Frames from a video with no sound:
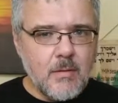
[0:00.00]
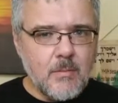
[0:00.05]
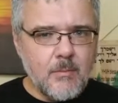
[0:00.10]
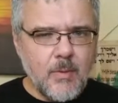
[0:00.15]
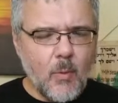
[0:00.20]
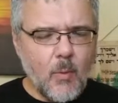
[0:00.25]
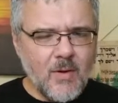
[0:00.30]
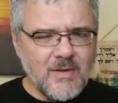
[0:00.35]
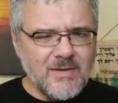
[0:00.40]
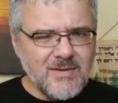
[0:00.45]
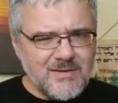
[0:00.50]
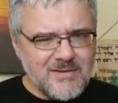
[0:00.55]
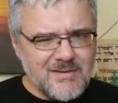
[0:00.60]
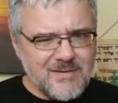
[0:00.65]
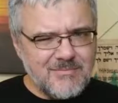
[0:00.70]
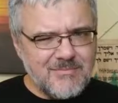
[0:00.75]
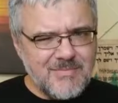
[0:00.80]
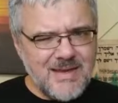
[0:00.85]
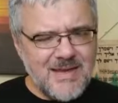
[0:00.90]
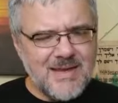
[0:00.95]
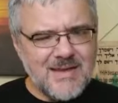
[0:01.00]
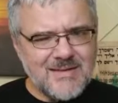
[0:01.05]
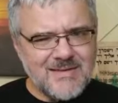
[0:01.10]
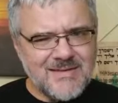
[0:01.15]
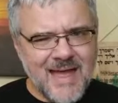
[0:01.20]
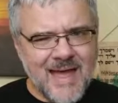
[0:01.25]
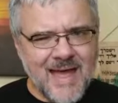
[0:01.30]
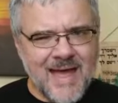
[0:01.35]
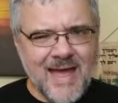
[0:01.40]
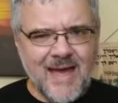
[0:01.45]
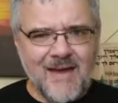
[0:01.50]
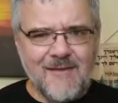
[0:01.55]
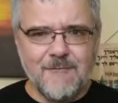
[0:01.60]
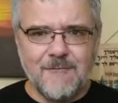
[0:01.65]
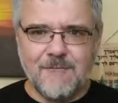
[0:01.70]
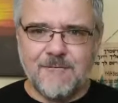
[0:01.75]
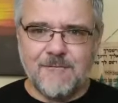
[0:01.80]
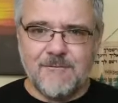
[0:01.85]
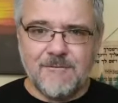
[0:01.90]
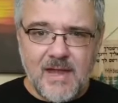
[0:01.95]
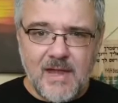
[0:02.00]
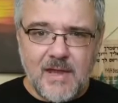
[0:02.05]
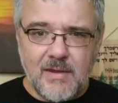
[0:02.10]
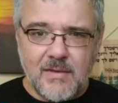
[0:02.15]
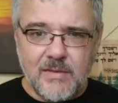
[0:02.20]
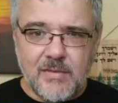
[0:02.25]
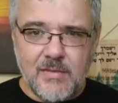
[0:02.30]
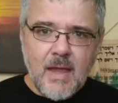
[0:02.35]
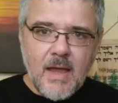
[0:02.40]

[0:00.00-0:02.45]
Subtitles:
But what does it mean to have faith?